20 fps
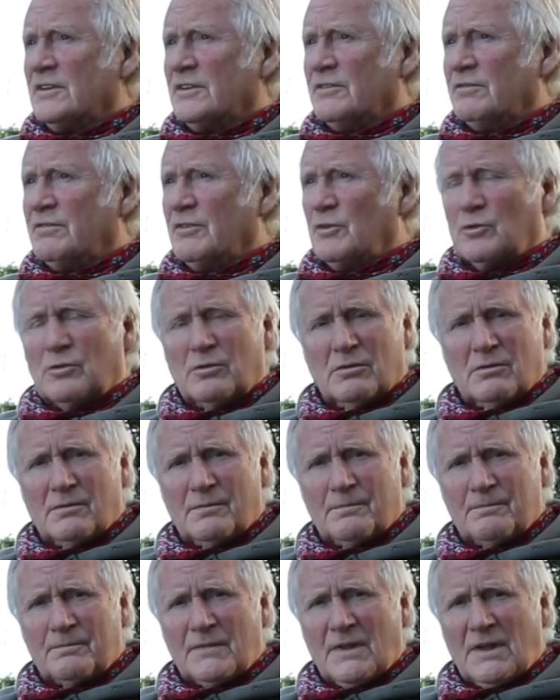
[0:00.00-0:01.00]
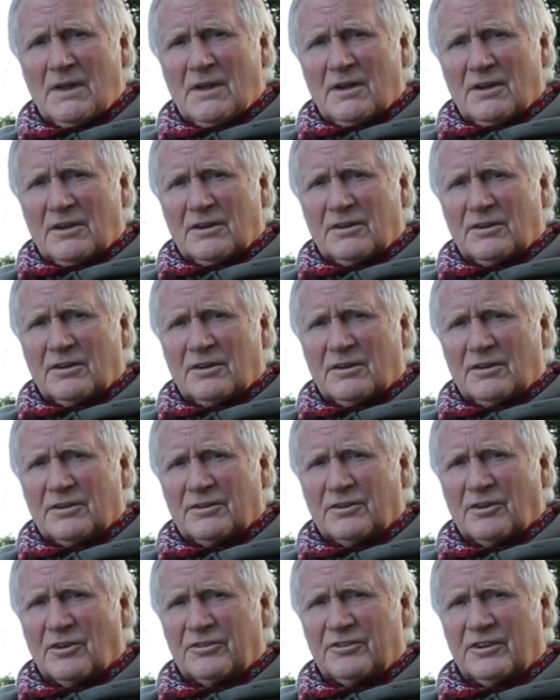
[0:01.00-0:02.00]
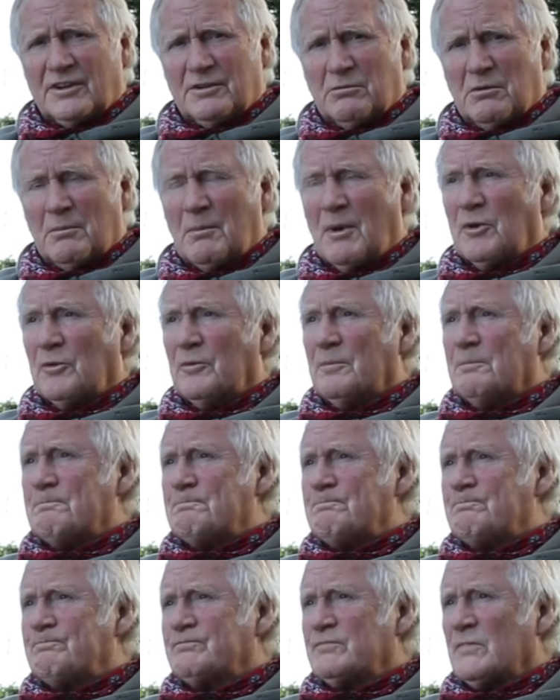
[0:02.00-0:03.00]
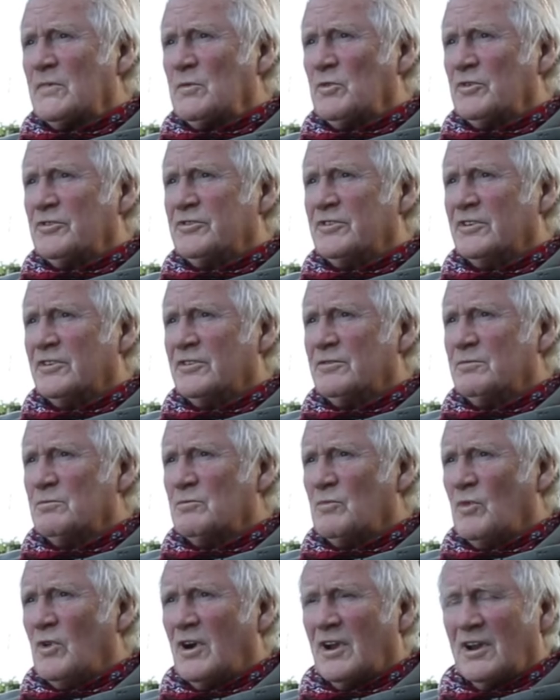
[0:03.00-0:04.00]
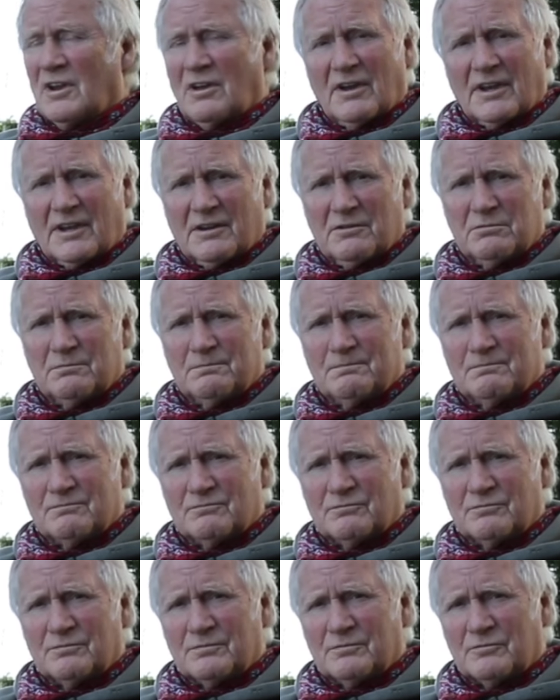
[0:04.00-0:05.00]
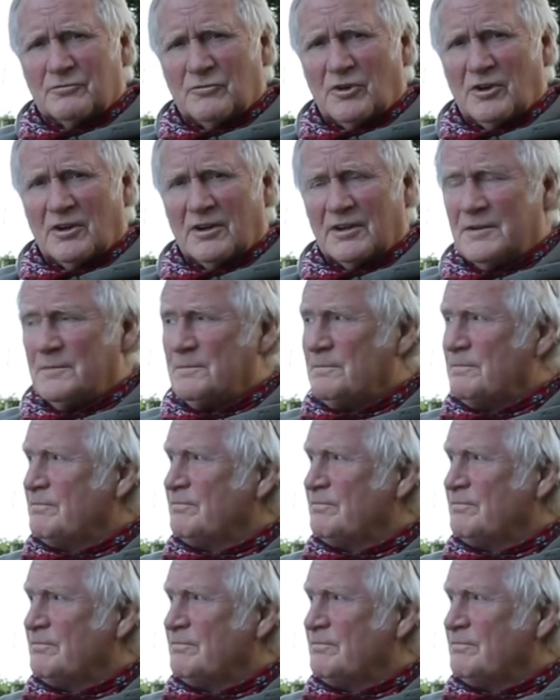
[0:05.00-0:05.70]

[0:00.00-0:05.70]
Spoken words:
You feel nicely remote, which is what I like, really.